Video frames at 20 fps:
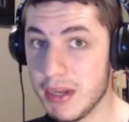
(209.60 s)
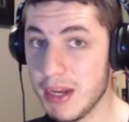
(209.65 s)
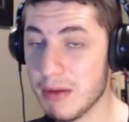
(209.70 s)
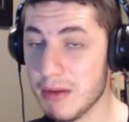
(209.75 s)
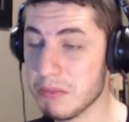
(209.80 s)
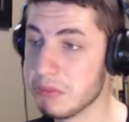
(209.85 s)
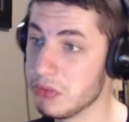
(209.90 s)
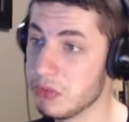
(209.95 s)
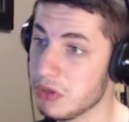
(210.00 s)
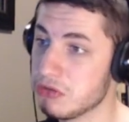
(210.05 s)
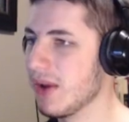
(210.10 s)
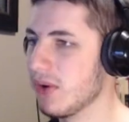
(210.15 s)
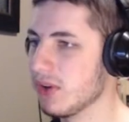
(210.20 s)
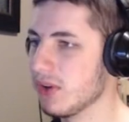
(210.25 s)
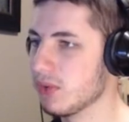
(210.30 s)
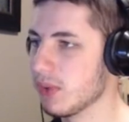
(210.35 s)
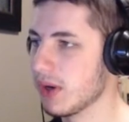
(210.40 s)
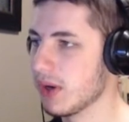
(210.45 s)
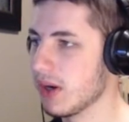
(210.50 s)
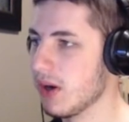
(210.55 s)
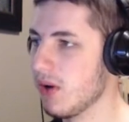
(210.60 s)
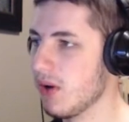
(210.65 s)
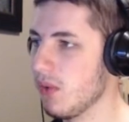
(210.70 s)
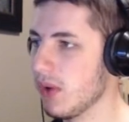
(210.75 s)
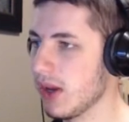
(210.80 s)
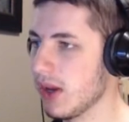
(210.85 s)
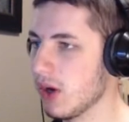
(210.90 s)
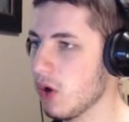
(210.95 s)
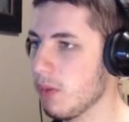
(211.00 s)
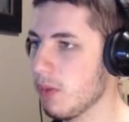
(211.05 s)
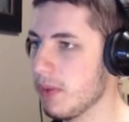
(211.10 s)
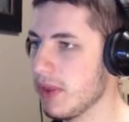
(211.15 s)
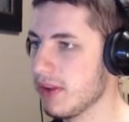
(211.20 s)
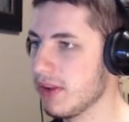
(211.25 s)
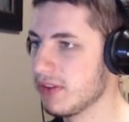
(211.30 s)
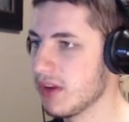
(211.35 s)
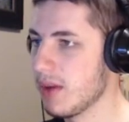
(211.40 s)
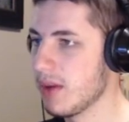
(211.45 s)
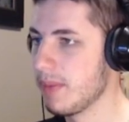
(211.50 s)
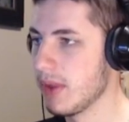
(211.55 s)
empty. But anyways, we can open
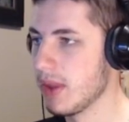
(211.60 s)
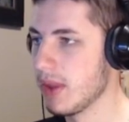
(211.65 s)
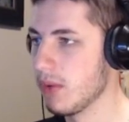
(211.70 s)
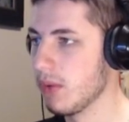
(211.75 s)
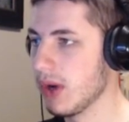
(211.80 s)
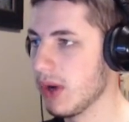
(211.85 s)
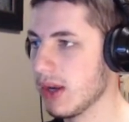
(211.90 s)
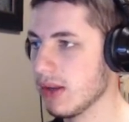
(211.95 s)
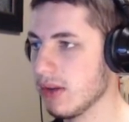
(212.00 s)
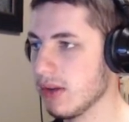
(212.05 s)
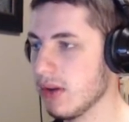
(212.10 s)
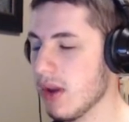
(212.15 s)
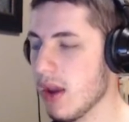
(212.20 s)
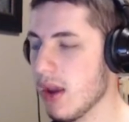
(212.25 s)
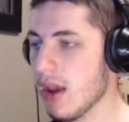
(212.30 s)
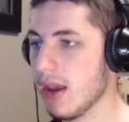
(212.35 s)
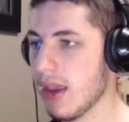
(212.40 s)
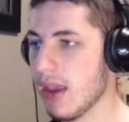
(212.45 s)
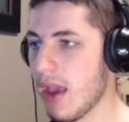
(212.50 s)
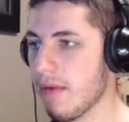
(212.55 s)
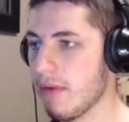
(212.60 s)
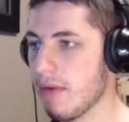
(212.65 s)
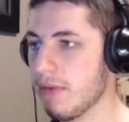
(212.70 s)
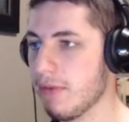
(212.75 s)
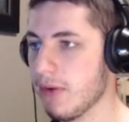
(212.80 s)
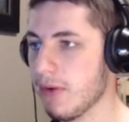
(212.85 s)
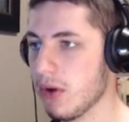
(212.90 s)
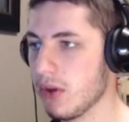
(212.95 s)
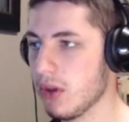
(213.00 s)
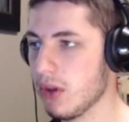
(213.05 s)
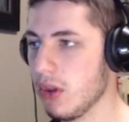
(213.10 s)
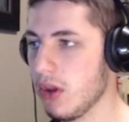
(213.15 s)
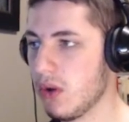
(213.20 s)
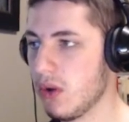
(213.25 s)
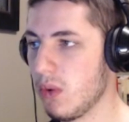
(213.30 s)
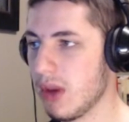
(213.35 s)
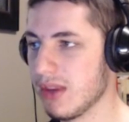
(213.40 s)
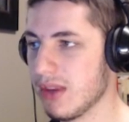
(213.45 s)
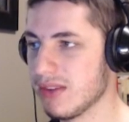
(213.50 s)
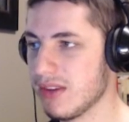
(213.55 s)
this up and then we can have a further
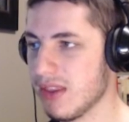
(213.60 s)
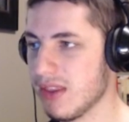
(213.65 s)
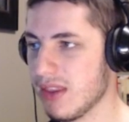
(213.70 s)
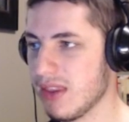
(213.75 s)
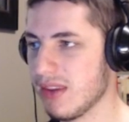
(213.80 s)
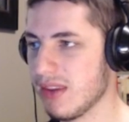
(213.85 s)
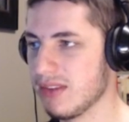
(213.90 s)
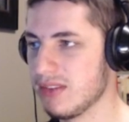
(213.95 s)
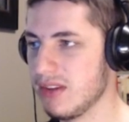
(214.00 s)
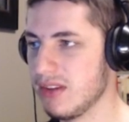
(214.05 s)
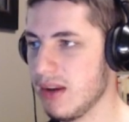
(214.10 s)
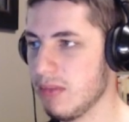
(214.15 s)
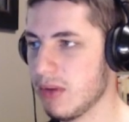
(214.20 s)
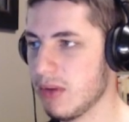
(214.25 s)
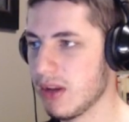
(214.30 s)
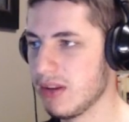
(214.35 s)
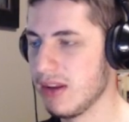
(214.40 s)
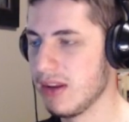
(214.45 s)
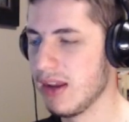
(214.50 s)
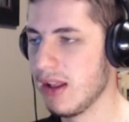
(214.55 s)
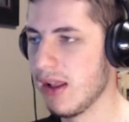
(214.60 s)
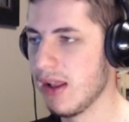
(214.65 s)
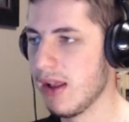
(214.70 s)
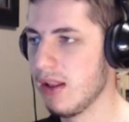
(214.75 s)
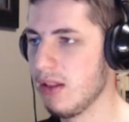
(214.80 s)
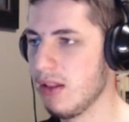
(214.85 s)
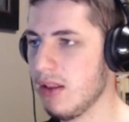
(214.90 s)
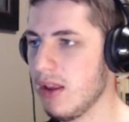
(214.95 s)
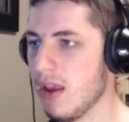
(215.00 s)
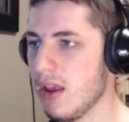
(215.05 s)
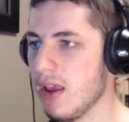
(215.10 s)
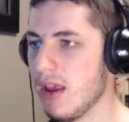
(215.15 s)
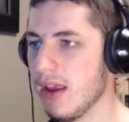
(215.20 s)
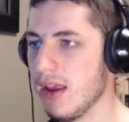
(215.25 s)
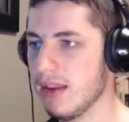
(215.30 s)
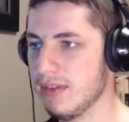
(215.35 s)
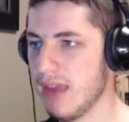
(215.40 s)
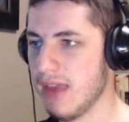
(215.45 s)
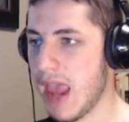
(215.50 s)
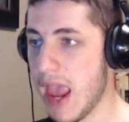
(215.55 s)
look. We can see that the
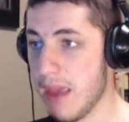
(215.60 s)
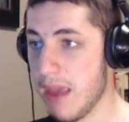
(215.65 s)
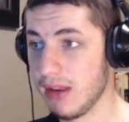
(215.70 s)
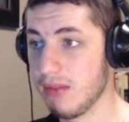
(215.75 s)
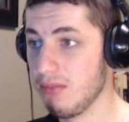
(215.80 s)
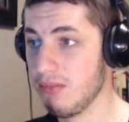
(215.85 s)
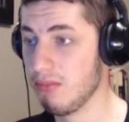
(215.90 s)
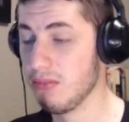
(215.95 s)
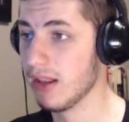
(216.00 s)
steam.dll is like